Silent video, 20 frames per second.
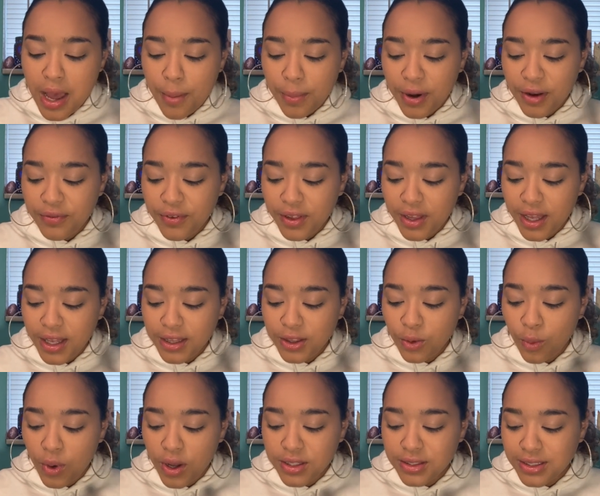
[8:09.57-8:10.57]
but I feel like
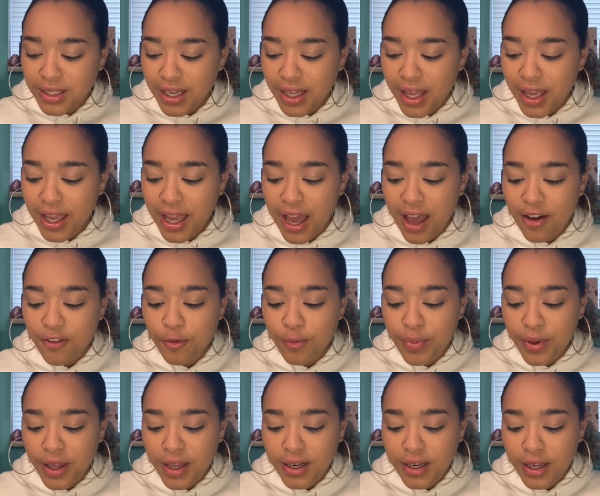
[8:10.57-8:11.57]
the ones that, like, have
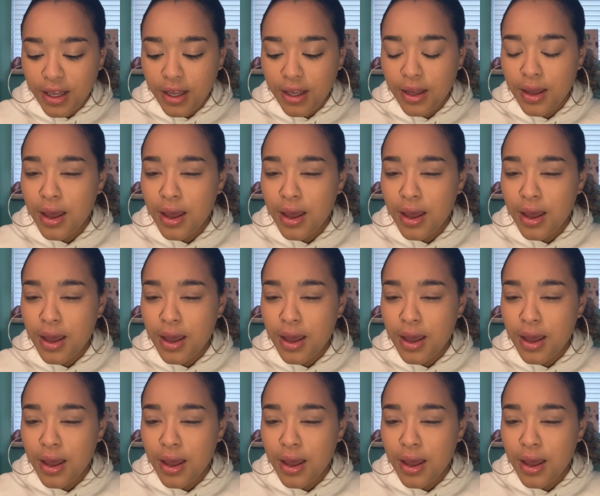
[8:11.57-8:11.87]
been